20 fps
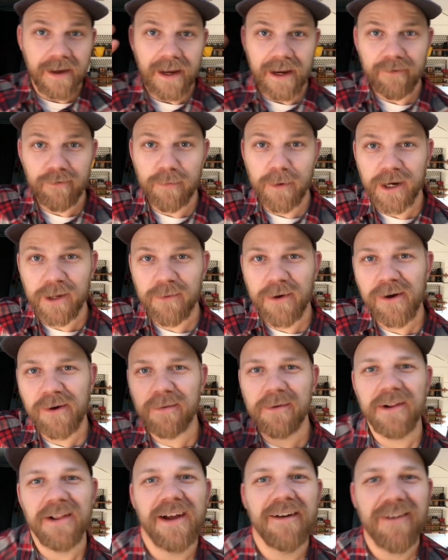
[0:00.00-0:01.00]
Hey everybody,
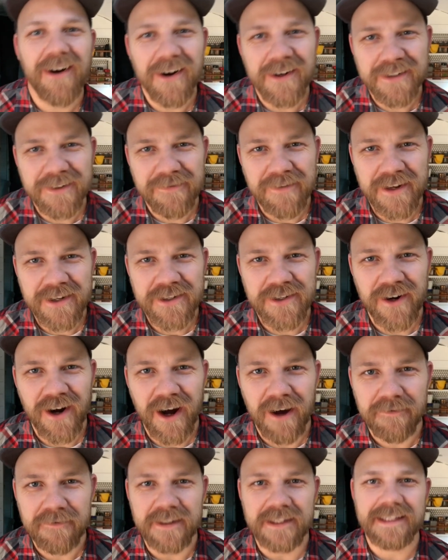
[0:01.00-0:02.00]
welcome to Love Always Adventure
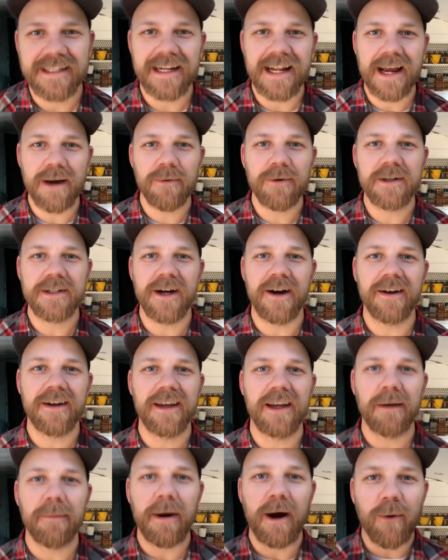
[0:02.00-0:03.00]
Often. Today we're
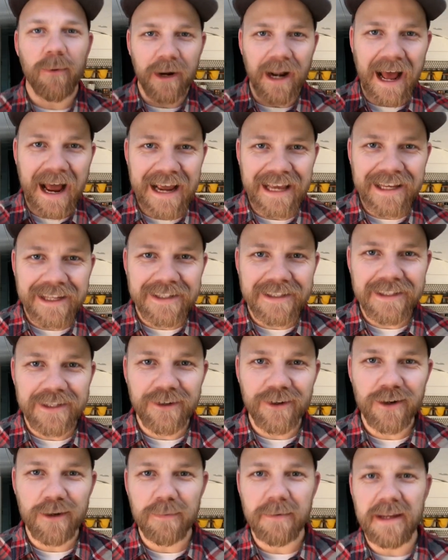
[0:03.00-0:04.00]
talking about what I
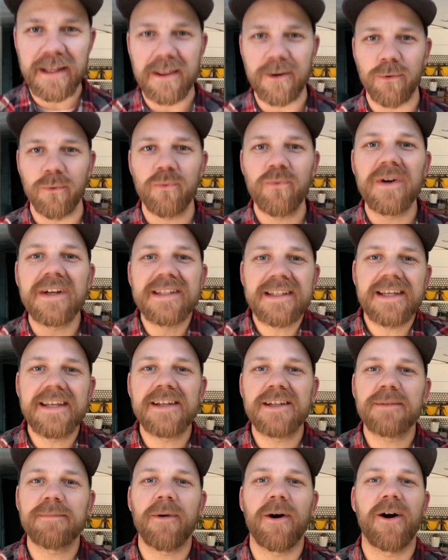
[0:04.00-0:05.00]
consider to be the
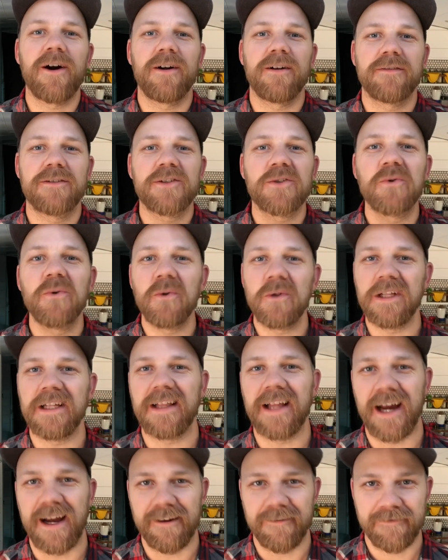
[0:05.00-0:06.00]
riskiest part of
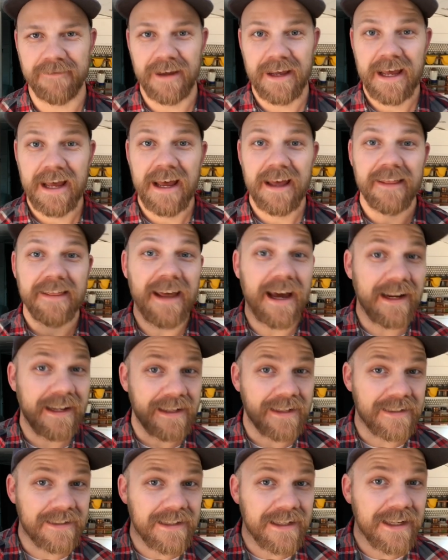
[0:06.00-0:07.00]
Skoolie life. That
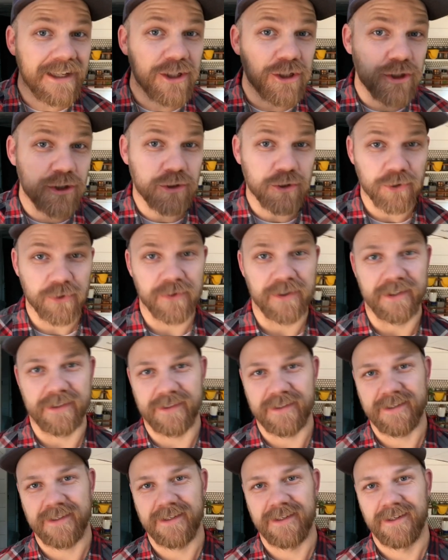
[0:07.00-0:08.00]
is
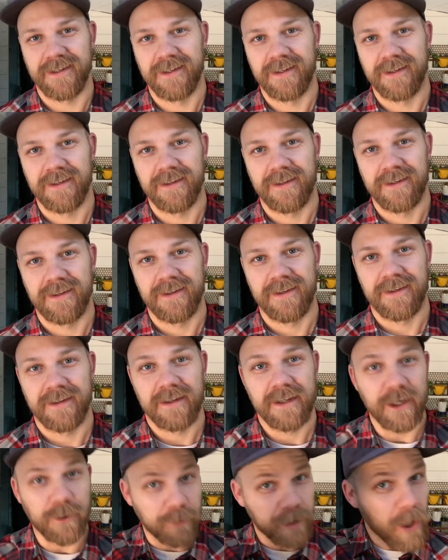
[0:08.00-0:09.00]
insurance.
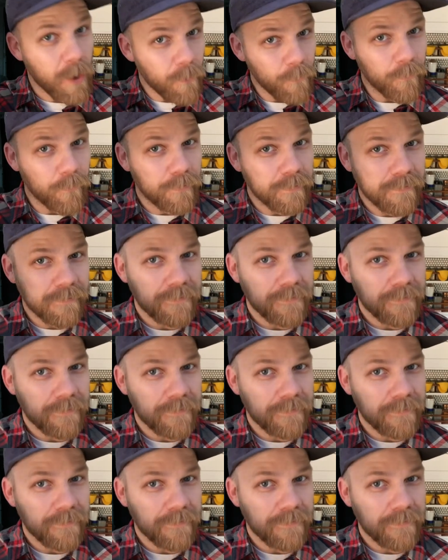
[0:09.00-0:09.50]
Here we go.